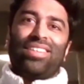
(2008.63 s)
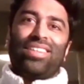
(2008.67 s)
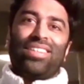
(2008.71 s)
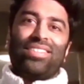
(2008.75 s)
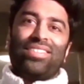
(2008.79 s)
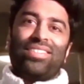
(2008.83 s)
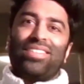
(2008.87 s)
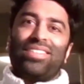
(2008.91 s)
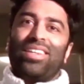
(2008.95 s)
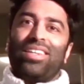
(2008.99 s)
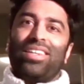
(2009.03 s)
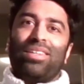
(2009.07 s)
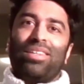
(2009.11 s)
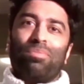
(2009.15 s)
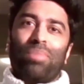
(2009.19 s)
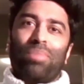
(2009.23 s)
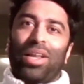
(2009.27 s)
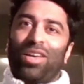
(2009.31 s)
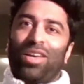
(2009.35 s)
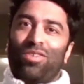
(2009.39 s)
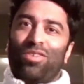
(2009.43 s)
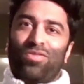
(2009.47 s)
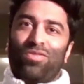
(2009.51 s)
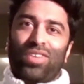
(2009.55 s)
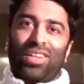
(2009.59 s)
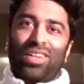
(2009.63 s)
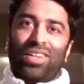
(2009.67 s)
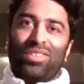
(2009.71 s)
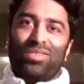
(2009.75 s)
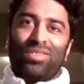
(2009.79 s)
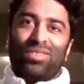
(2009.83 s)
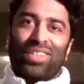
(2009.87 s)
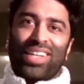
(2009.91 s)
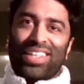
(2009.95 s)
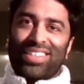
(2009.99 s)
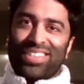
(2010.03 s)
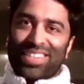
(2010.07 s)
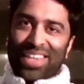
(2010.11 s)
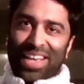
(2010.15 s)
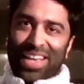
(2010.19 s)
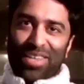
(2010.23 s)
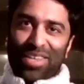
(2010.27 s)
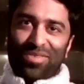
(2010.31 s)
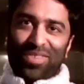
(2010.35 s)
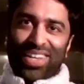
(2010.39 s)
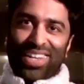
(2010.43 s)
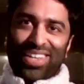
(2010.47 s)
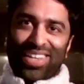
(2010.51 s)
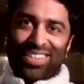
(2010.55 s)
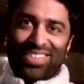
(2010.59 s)
a certain player final against
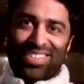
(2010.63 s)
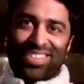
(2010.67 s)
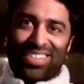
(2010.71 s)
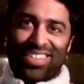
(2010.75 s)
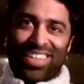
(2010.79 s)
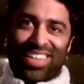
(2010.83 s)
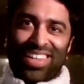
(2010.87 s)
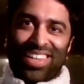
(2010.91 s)
Halifax.